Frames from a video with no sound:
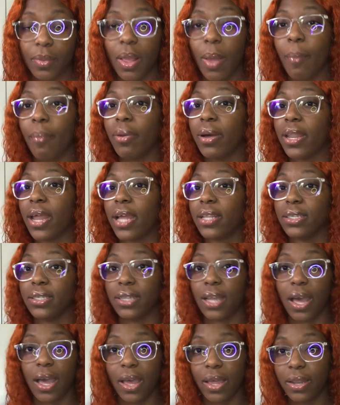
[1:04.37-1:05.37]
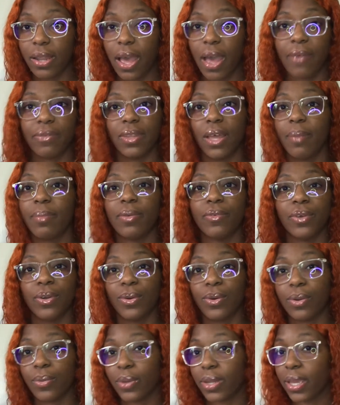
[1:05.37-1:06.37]
but I have not been
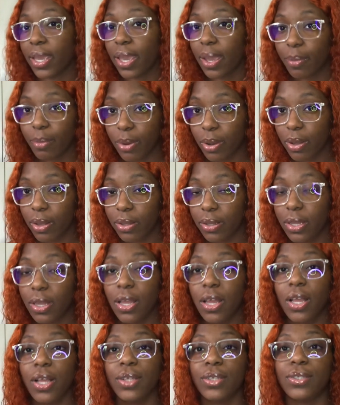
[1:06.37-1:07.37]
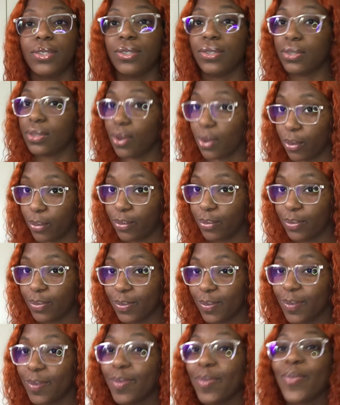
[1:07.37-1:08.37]
recording with a camera. So
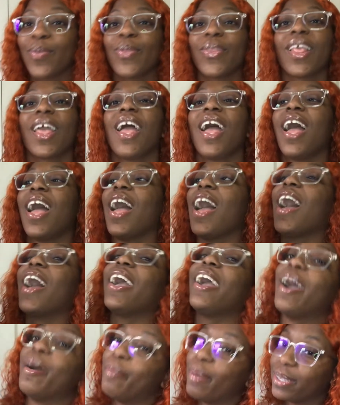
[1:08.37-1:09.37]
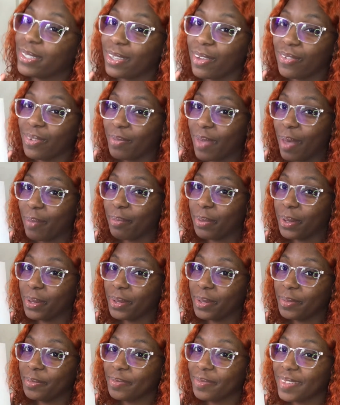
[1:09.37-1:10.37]
got myself a
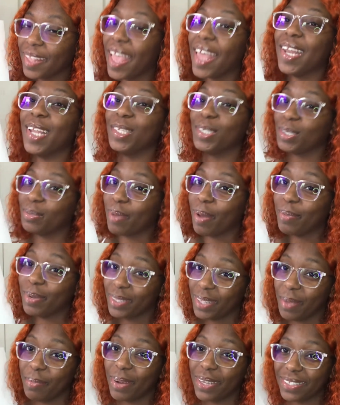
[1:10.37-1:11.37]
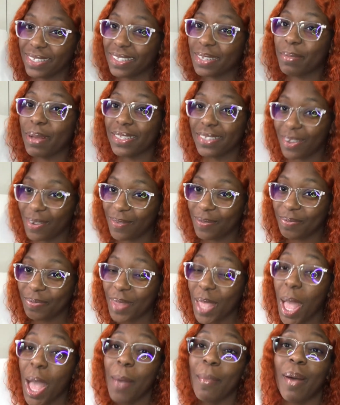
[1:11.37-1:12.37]
MacBook, and this is my birthday present to myself.
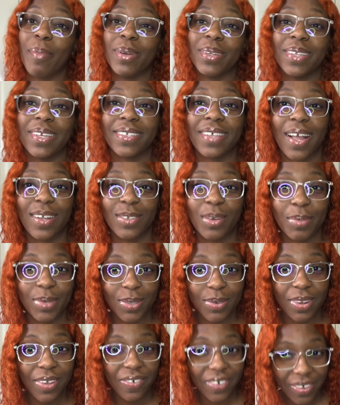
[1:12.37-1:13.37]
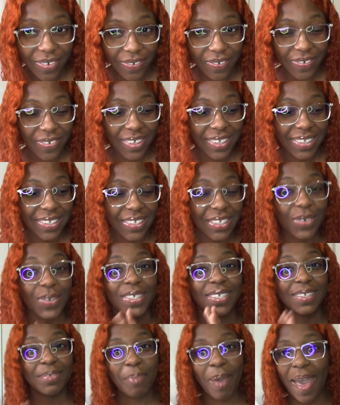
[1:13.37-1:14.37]
My birthday is October 25th, so it
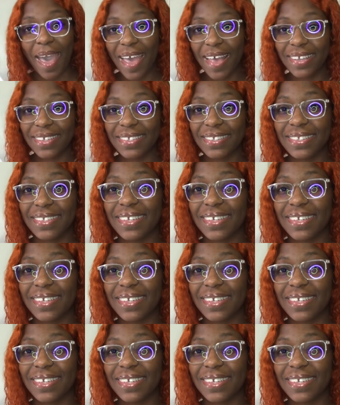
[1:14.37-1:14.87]
just passed,